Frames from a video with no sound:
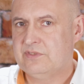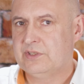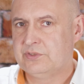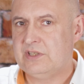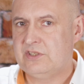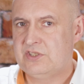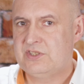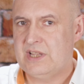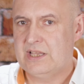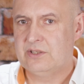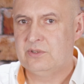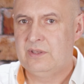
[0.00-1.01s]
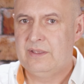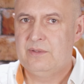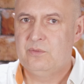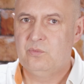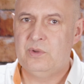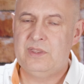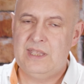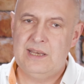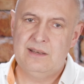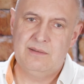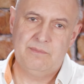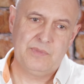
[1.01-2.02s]
voltage cell
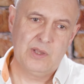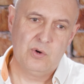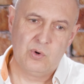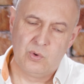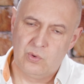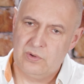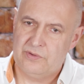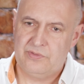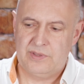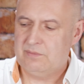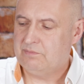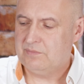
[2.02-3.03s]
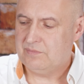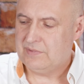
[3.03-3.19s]
within all of the